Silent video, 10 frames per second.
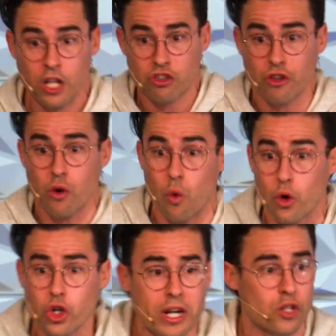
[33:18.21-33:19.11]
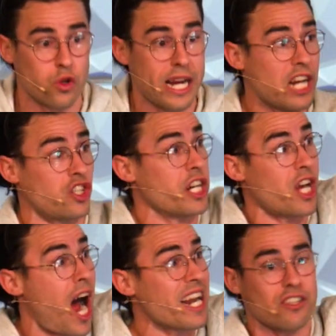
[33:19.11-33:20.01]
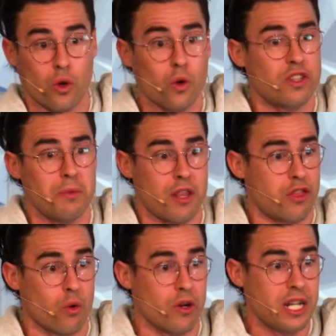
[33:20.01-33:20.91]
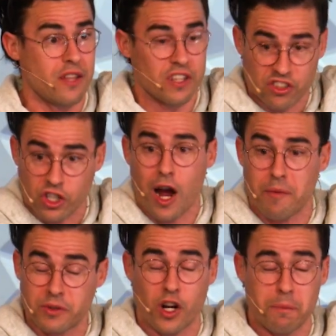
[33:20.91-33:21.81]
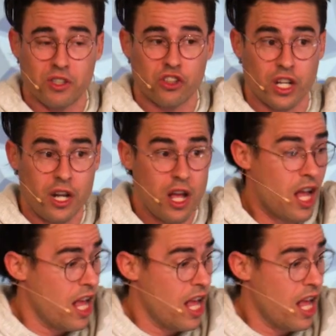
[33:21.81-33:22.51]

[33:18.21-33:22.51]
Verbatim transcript: So the order in creation, God has ultimate authority. This is the complementary position.